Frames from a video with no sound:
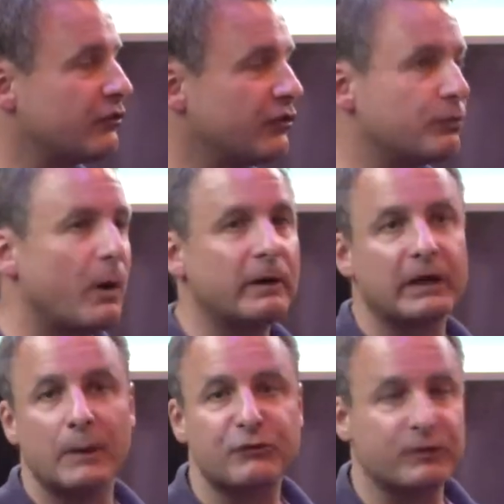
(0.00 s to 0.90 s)
This water
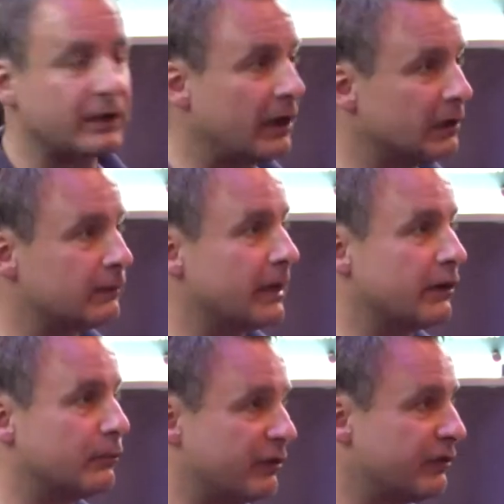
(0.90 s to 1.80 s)
comes from the
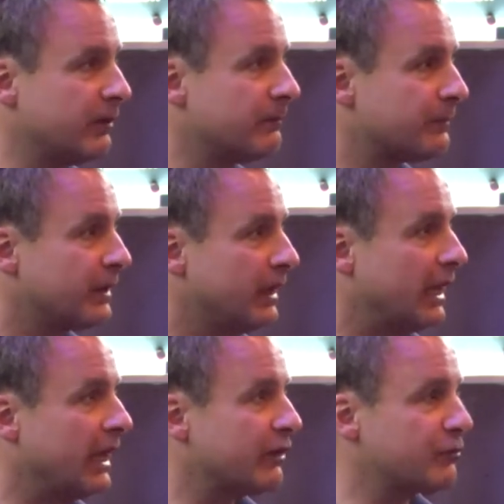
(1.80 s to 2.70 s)
Colorado River,
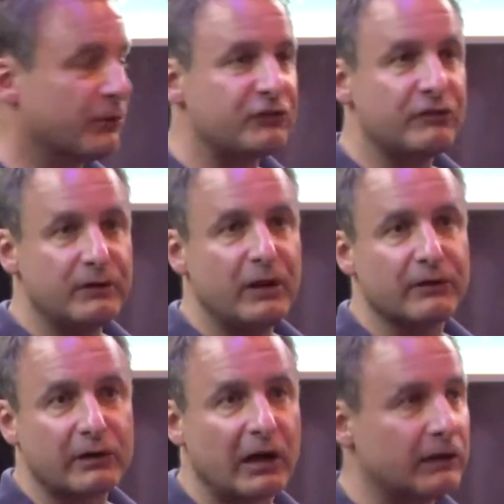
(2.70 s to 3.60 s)
and as most of you know,
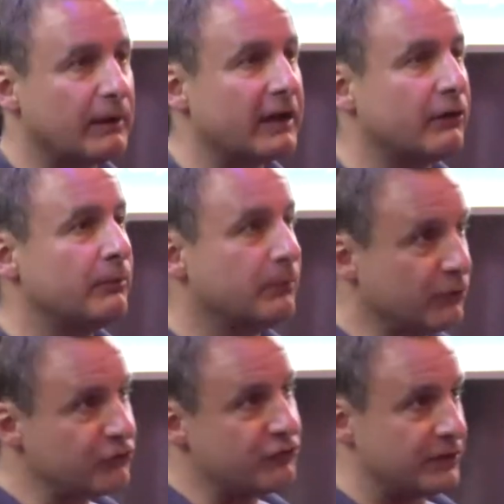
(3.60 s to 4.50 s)
the Colorado,
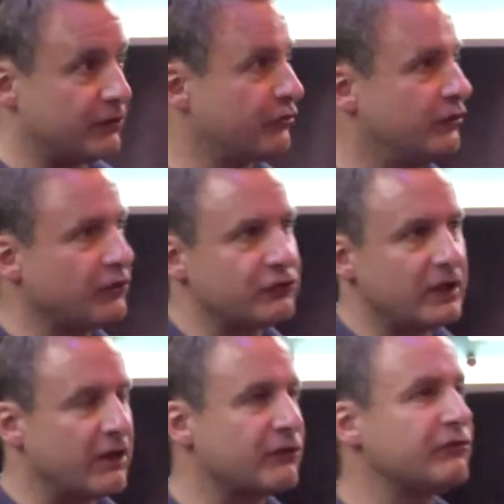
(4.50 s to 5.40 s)
most years,
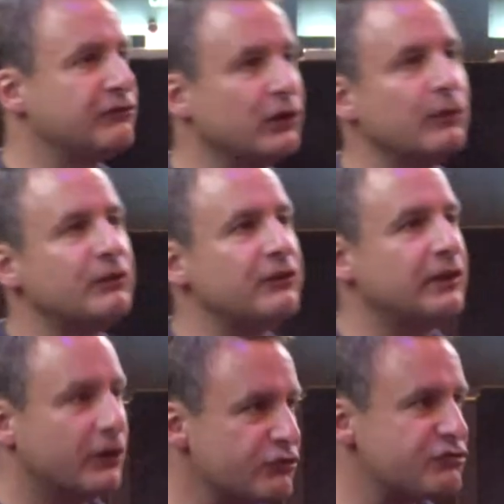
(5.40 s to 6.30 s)
doesn't ever flow into
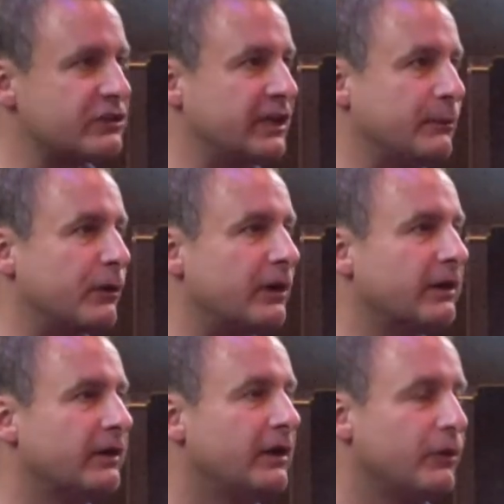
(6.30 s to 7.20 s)
the ocean anymore.
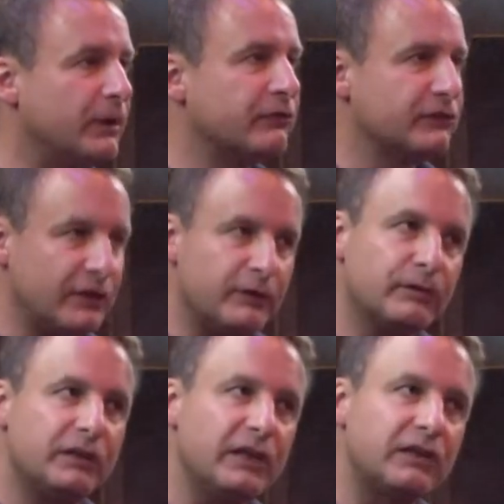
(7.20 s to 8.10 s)
We have
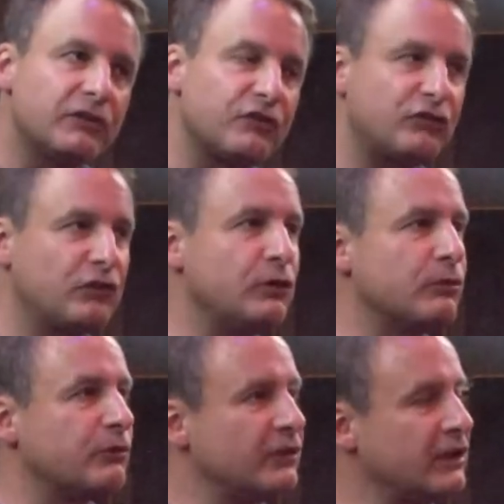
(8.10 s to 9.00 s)
literally
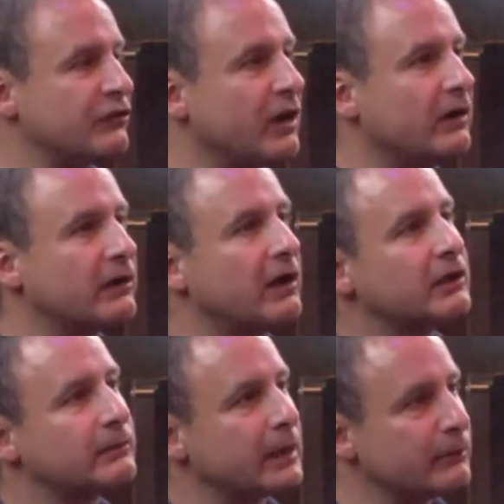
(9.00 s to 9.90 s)
consumed the entire
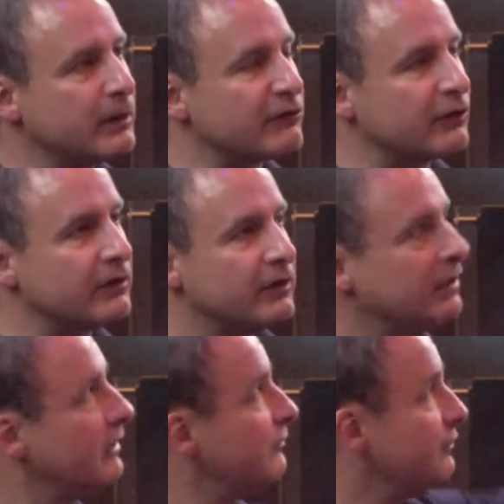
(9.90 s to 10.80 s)
Colorado River
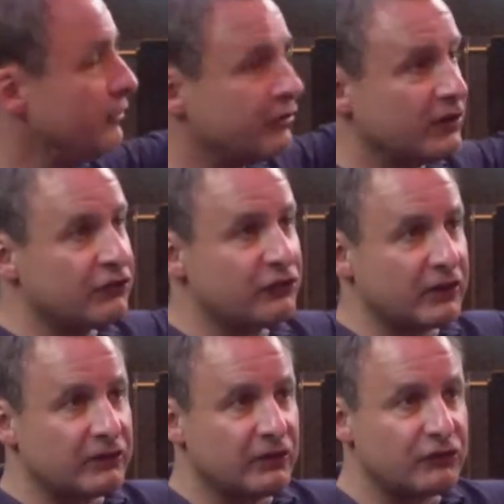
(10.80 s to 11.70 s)
to do things
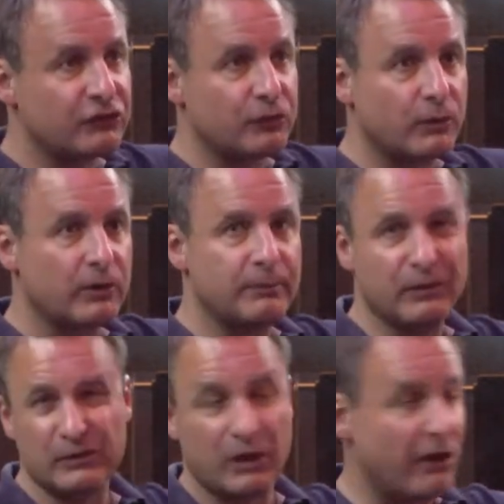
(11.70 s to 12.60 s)
like this or
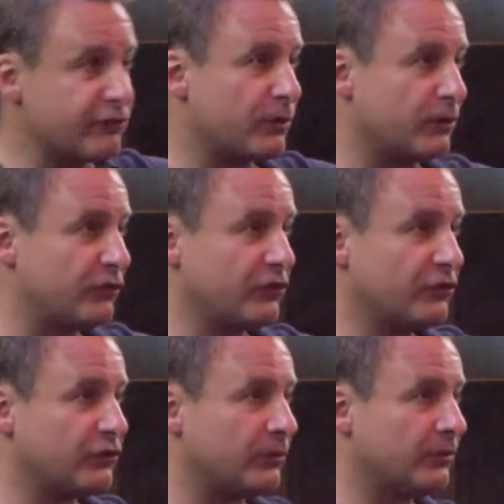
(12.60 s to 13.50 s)
build golf
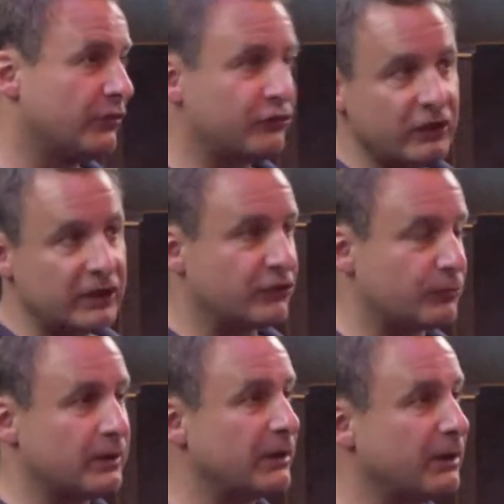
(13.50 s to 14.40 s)
courses in cities
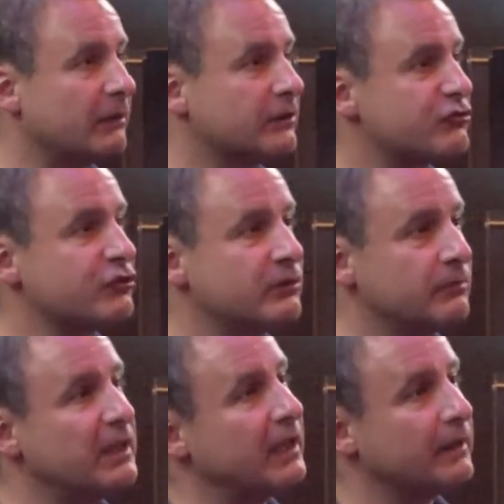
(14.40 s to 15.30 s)
where they probably
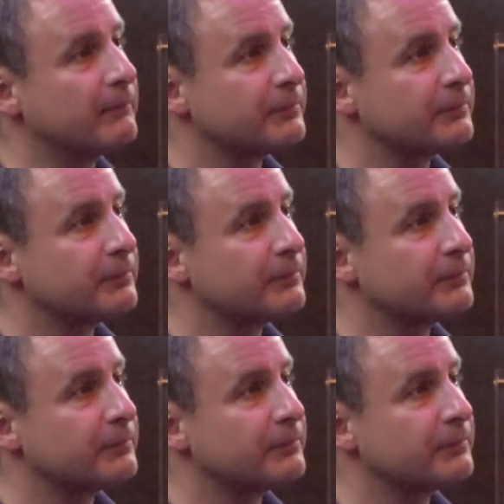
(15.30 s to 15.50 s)
shouldn't be.